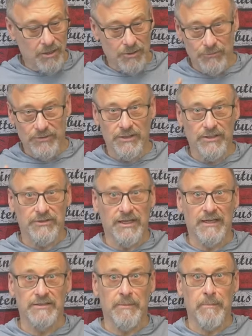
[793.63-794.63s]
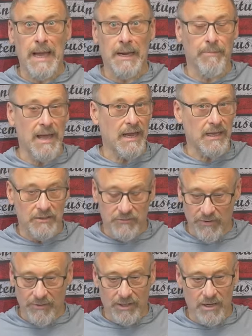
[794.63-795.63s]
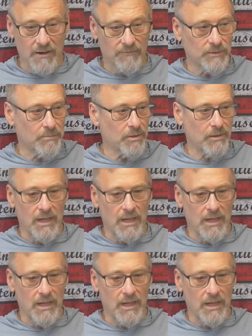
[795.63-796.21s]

Using this as a backpack, it is very comfortable.